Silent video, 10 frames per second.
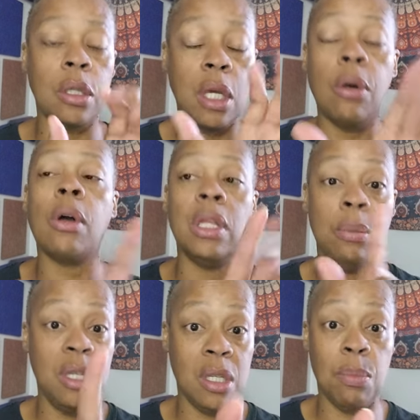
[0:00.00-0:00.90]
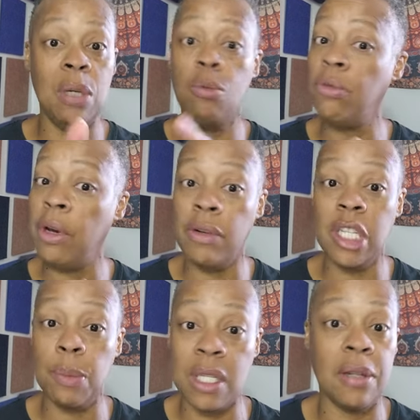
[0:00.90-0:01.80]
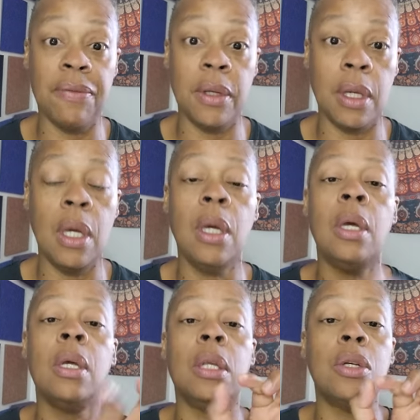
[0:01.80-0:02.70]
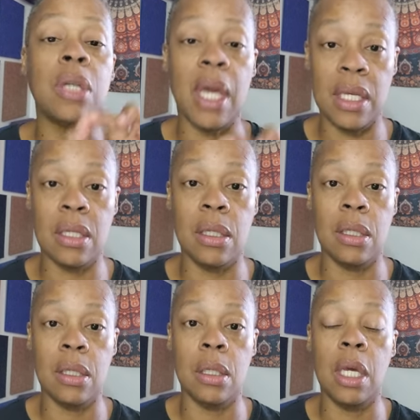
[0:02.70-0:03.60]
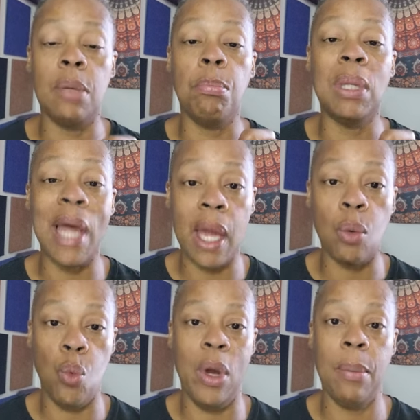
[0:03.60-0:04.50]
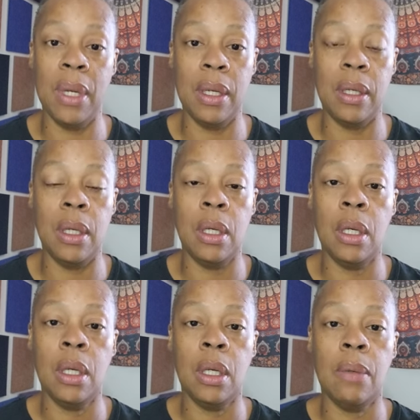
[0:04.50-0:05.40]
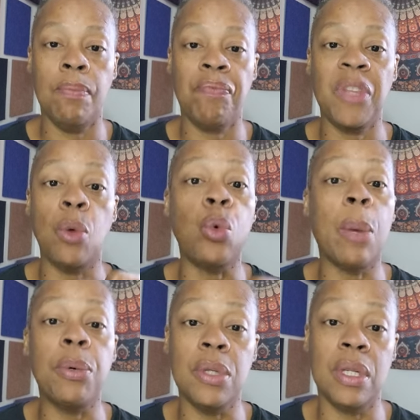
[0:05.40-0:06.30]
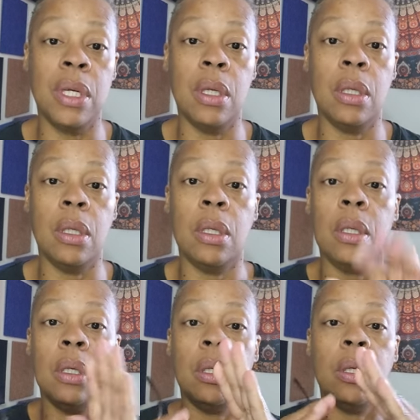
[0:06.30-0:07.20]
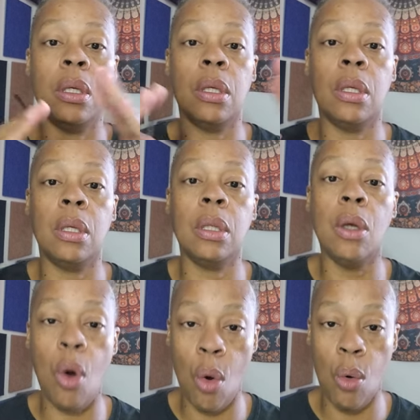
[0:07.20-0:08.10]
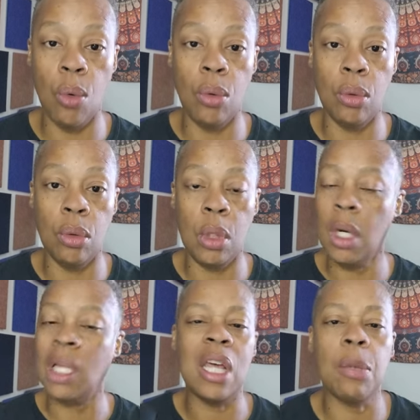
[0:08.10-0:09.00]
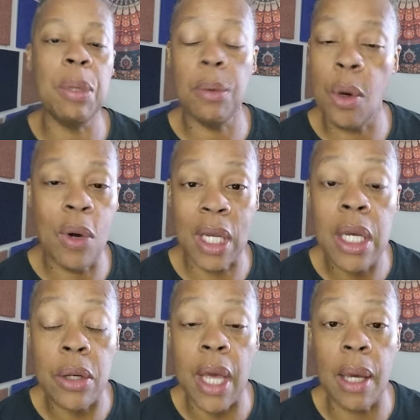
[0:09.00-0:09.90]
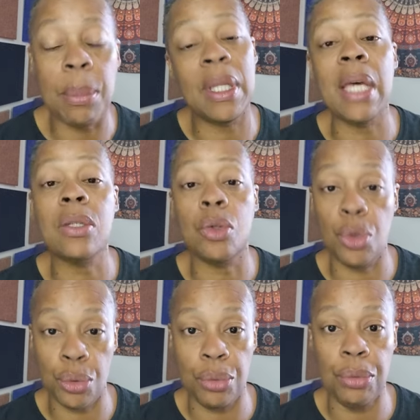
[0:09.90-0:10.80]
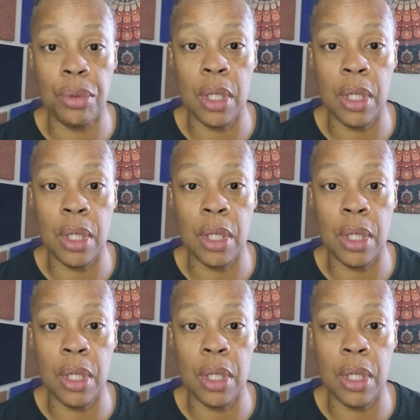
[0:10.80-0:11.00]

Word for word: Okay, let me just be very specific. There's an essence in, in black women that represent the whole. A lot of people don't want to hear that, but that's the truth.